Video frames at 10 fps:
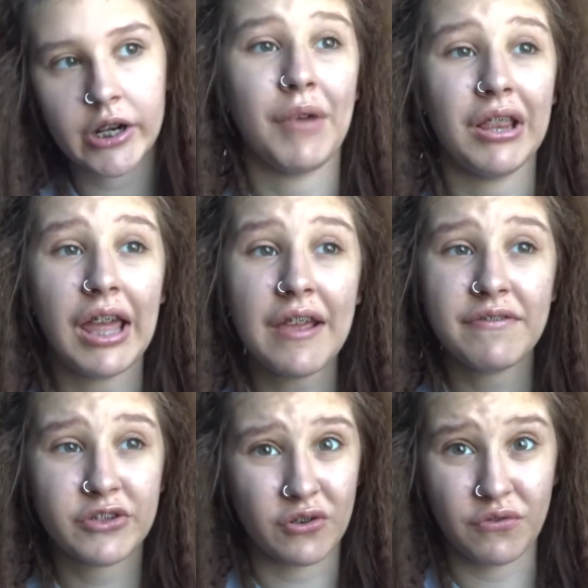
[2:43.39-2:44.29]
My life
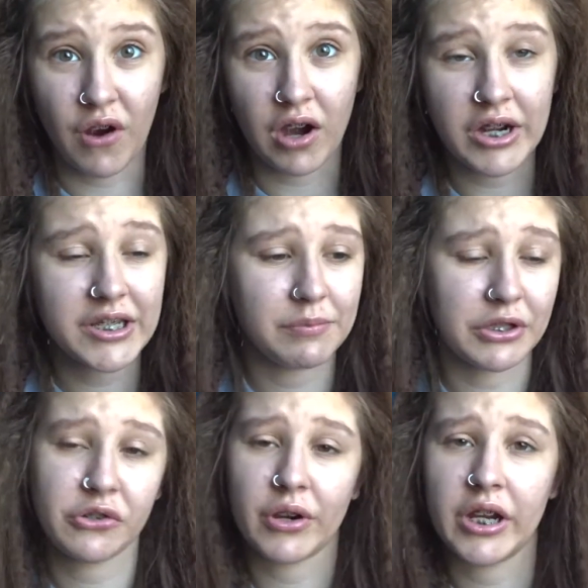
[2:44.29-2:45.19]
so far has
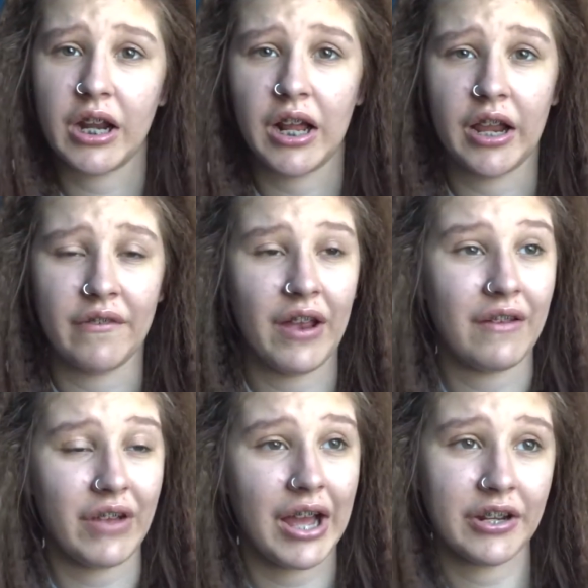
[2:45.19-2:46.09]
been great. I
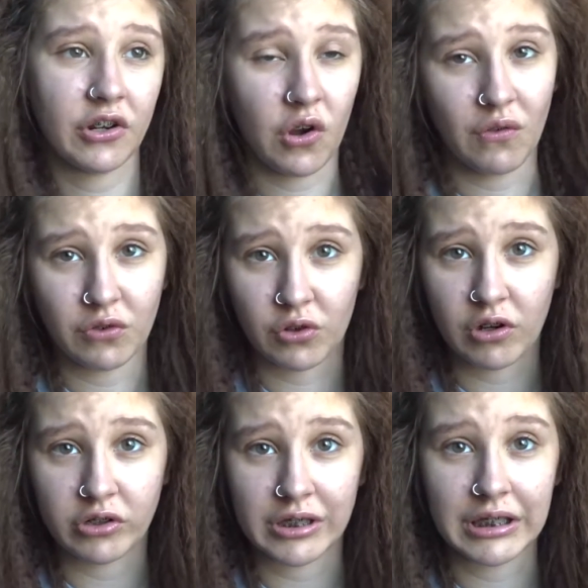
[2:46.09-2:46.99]
have had an overall
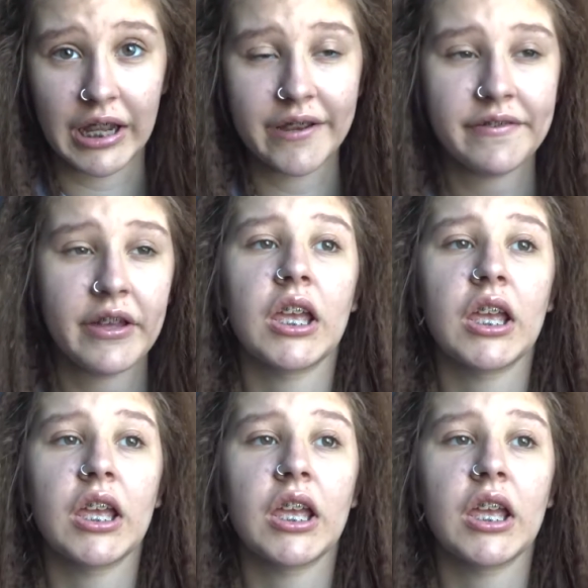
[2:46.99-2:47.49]
good life.